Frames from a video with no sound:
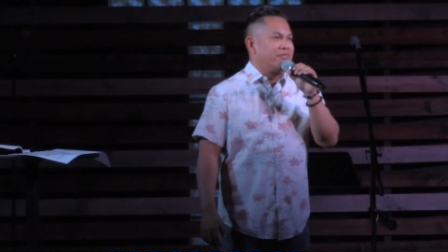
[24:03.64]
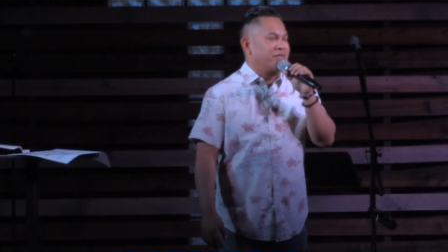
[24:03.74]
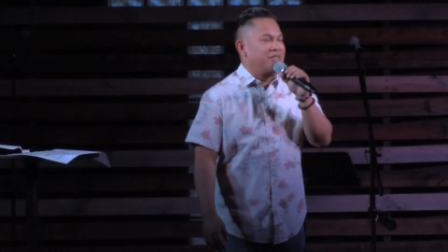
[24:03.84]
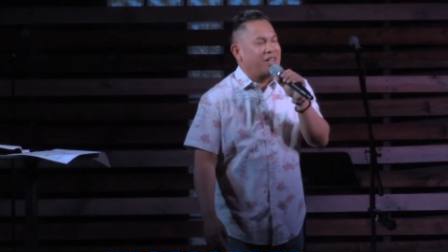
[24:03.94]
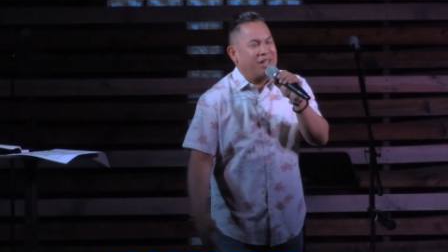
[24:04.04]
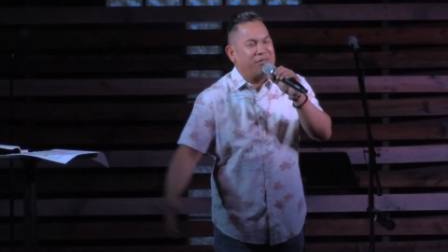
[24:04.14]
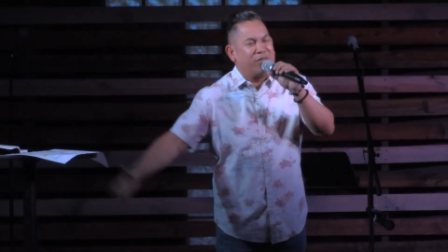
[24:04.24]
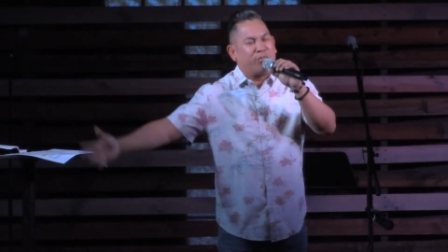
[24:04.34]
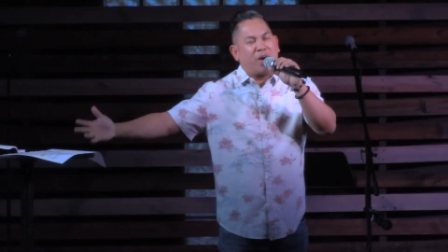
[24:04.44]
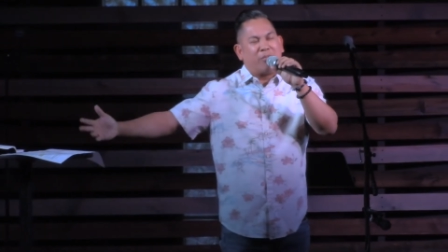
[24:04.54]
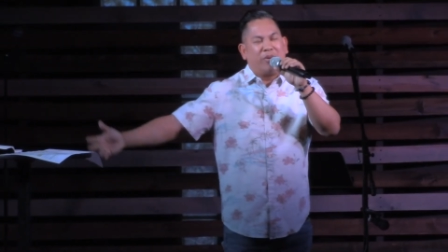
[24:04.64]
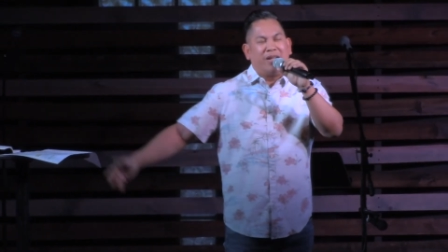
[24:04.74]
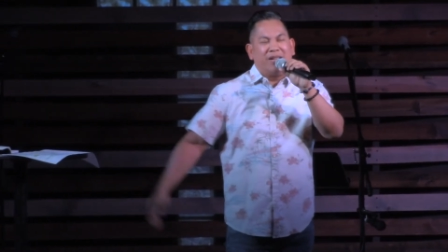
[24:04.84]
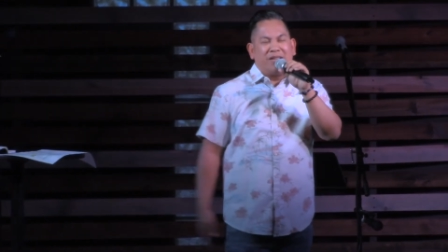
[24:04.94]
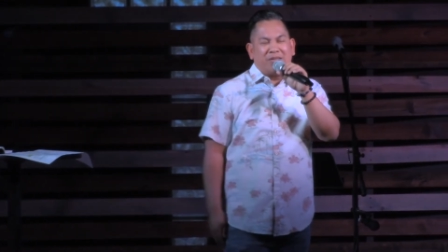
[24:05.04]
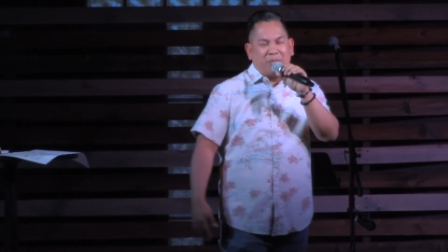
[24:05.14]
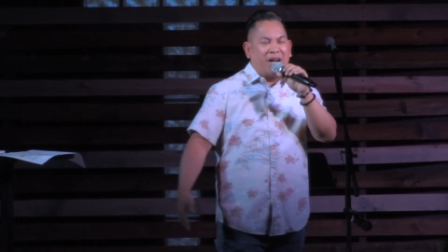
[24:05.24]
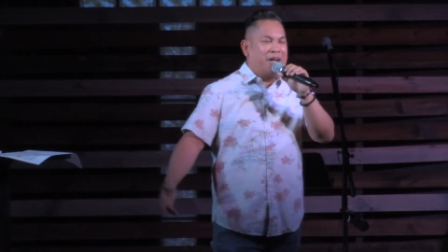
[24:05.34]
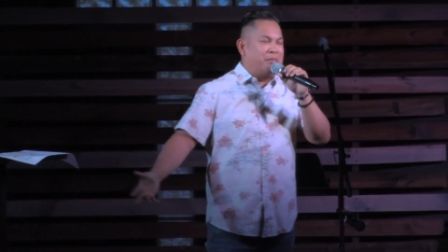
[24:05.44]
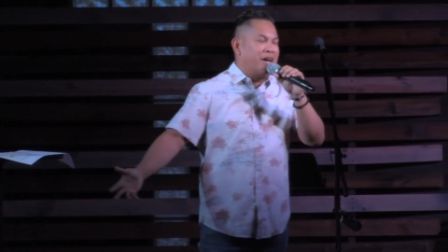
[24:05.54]
Is that even proper English?
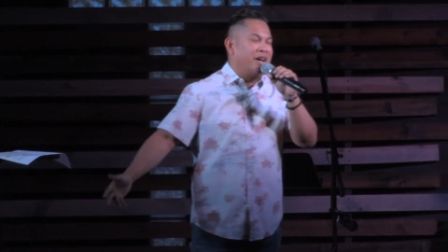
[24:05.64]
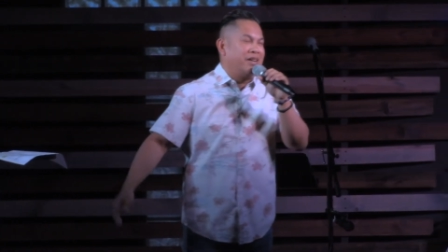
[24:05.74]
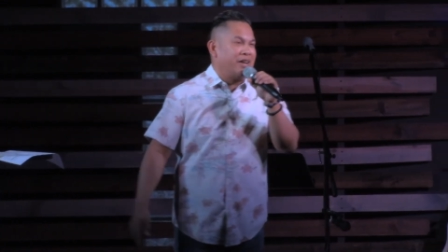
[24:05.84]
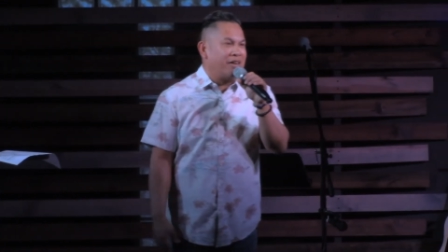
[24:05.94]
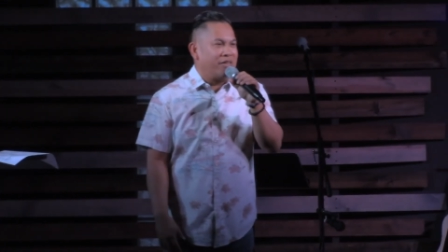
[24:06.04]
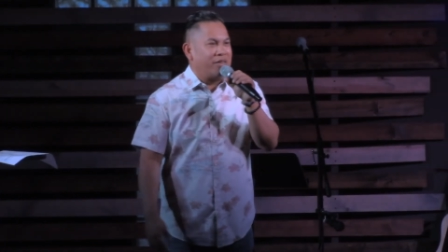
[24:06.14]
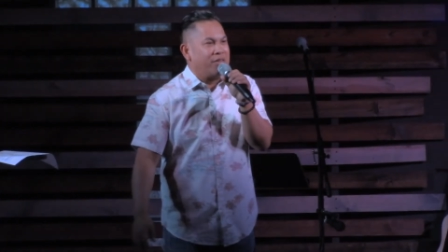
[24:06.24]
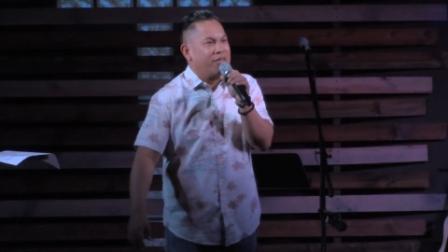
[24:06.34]
Behind, behind? I don't know.